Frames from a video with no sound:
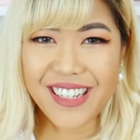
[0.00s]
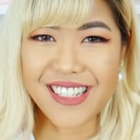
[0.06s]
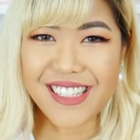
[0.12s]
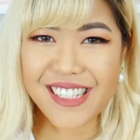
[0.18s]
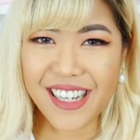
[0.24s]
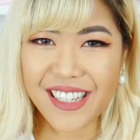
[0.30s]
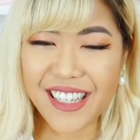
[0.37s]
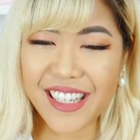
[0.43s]

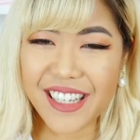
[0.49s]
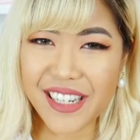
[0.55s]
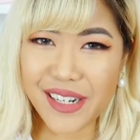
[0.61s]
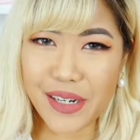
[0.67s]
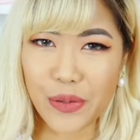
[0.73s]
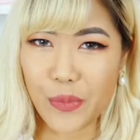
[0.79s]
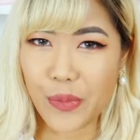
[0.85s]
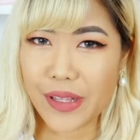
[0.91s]
Saki
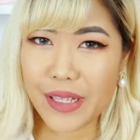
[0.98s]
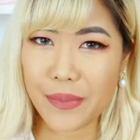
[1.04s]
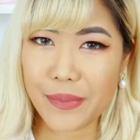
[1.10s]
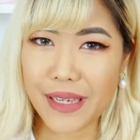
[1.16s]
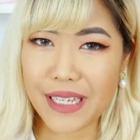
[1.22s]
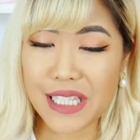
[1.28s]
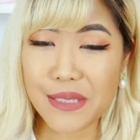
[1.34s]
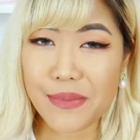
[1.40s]
here and welcome
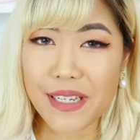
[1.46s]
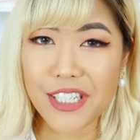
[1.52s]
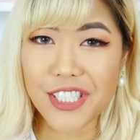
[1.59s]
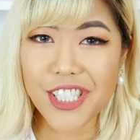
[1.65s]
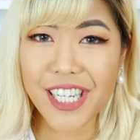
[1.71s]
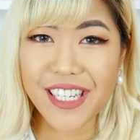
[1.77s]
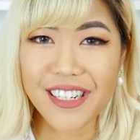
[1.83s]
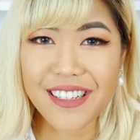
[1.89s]
back to my
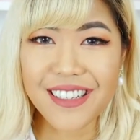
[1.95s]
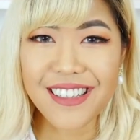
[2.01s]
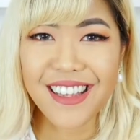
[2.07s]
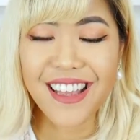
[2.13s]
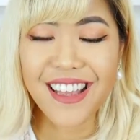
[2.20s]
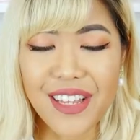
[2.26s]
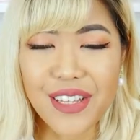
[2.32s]
channel.